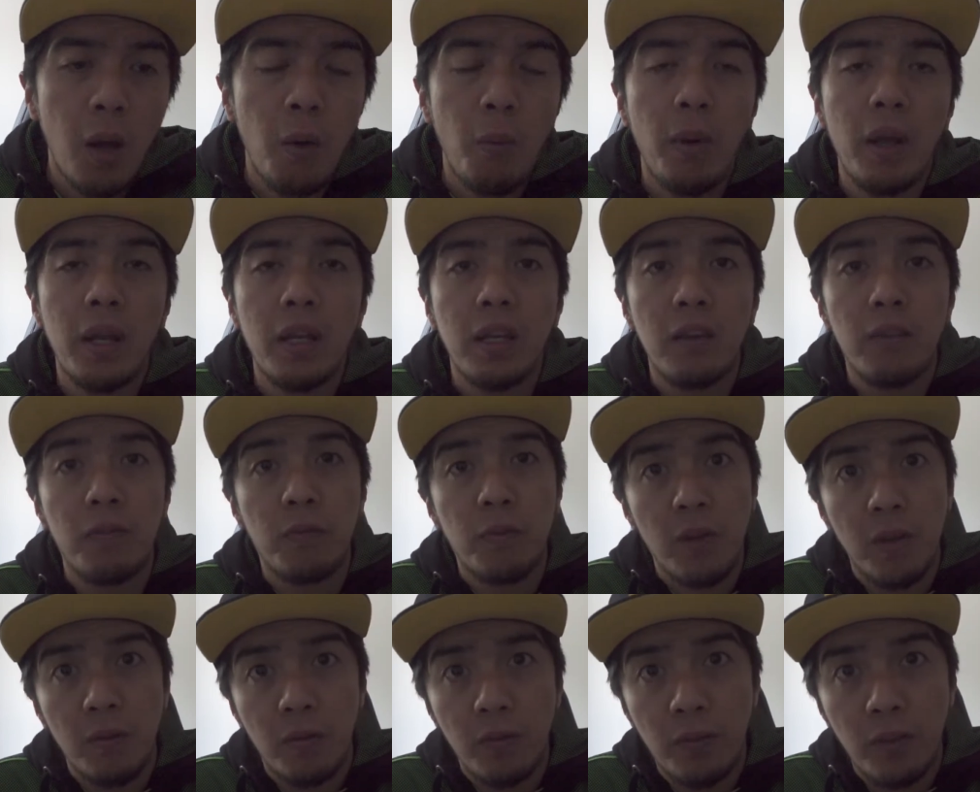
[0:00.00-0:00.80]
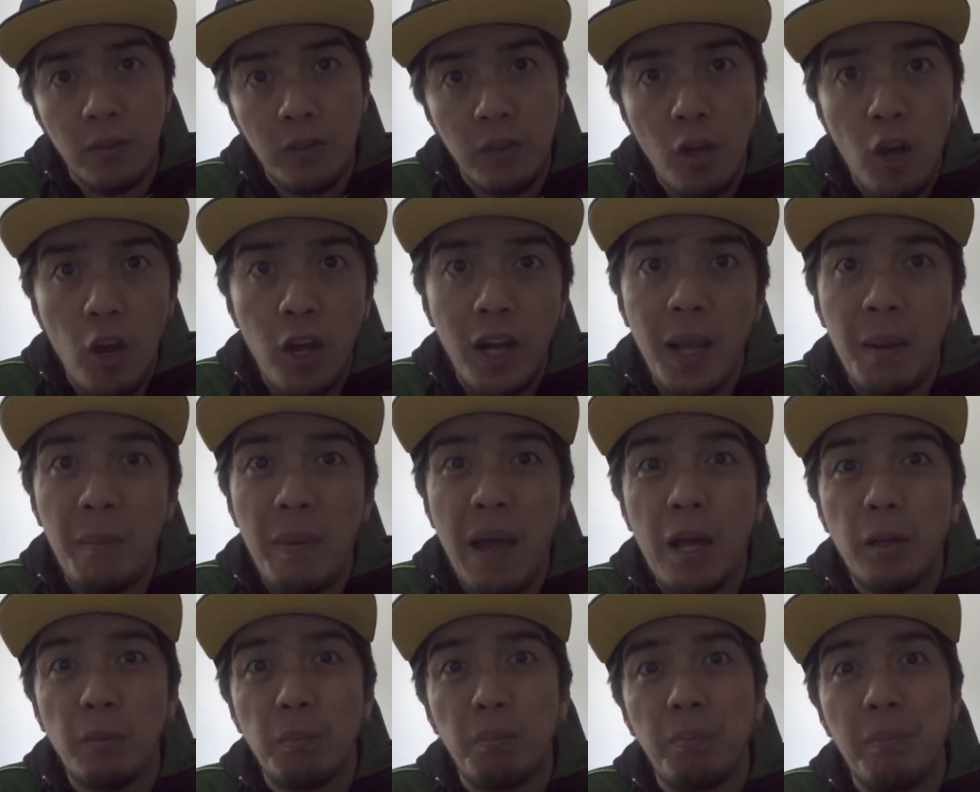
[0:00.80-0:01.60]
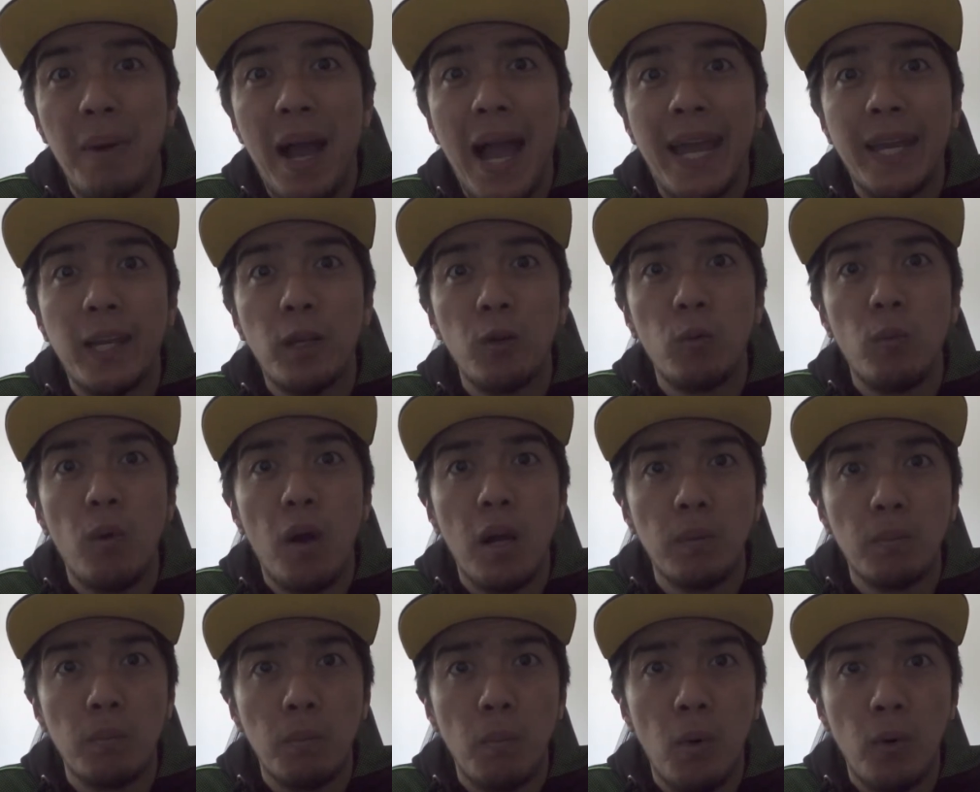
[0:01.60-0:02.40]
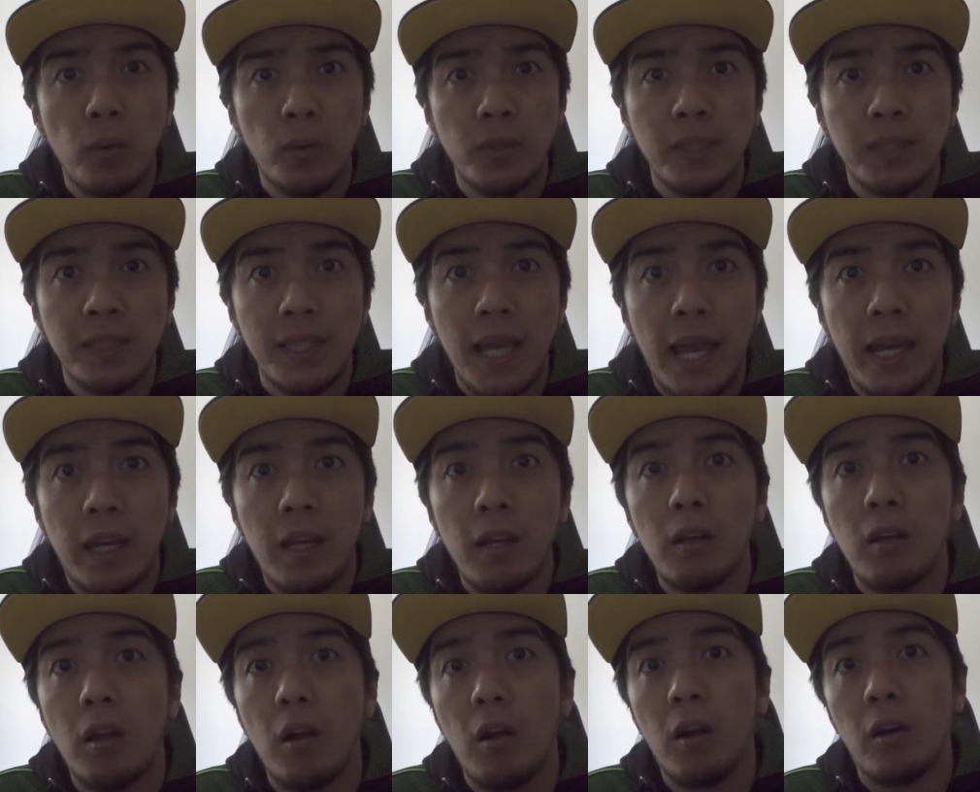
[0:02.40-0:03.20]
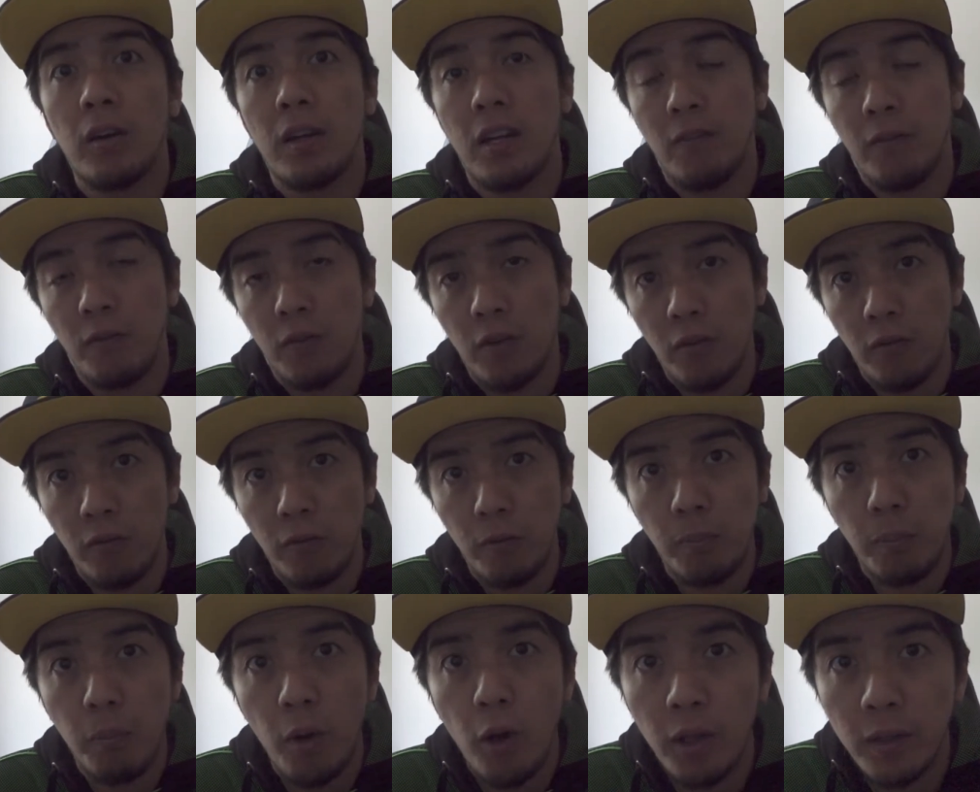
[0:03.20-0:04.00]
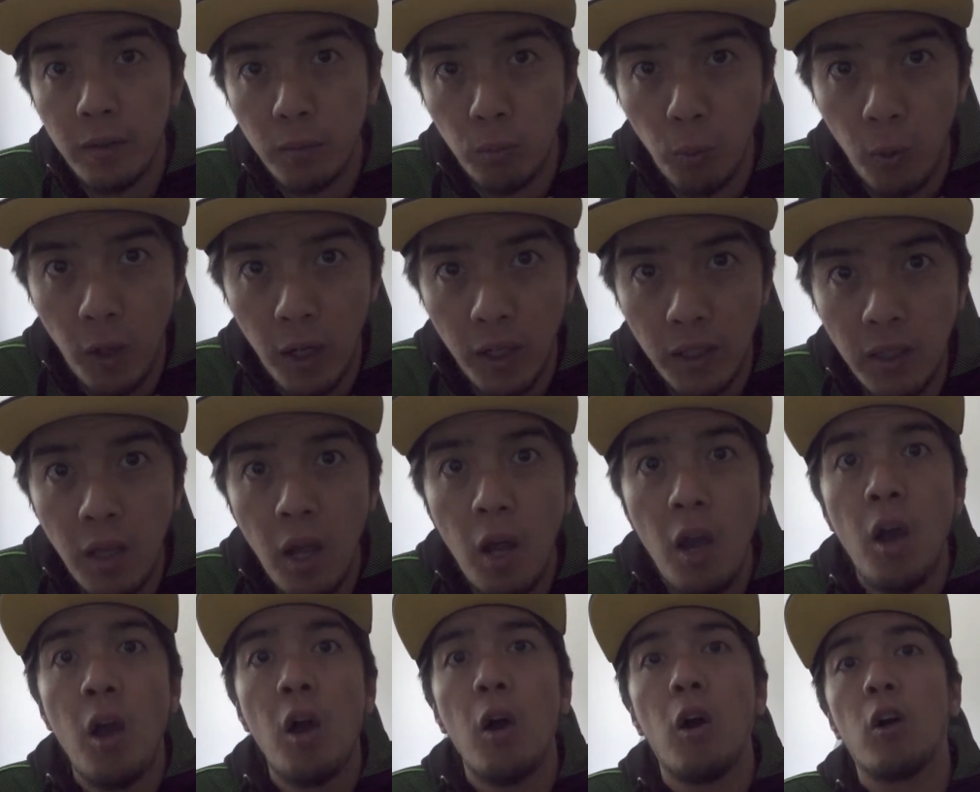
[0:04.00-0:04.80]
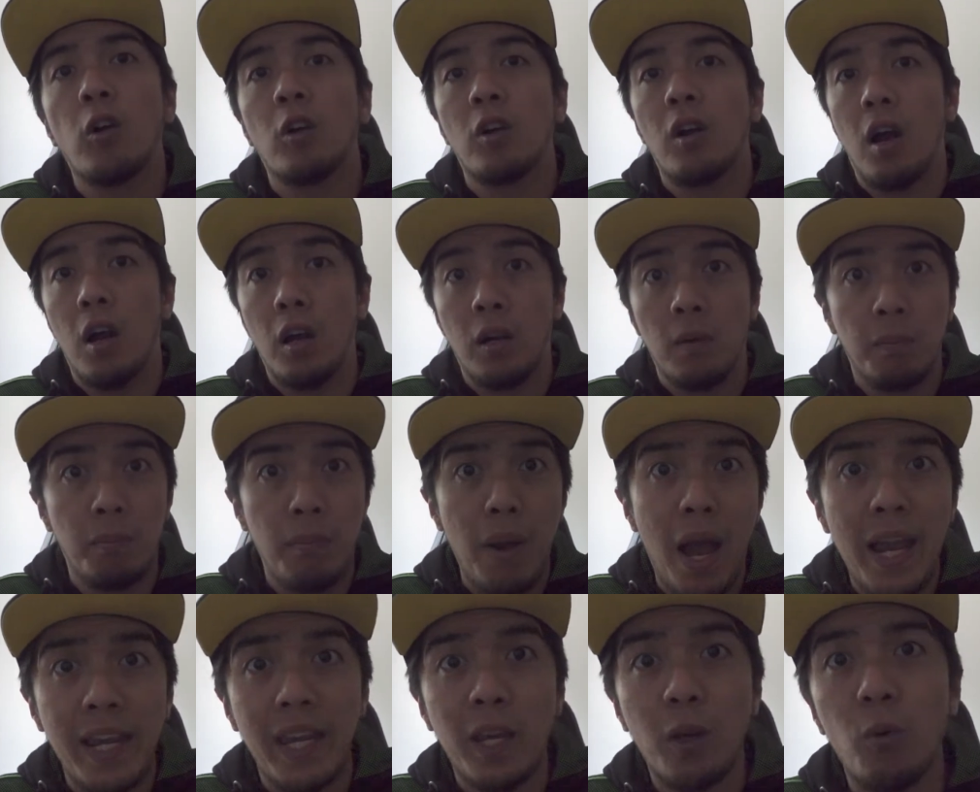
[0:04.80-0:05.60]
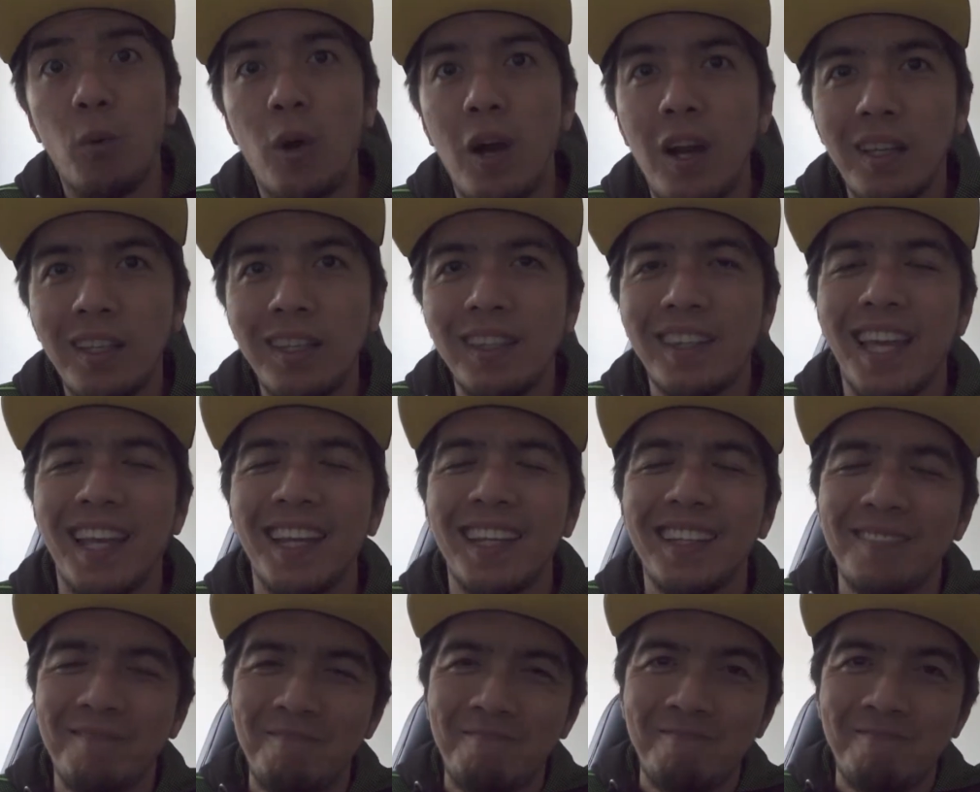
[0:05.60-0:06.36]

Well, if you've thought about buying one motorcycle, or if you've bought one or are buying one, then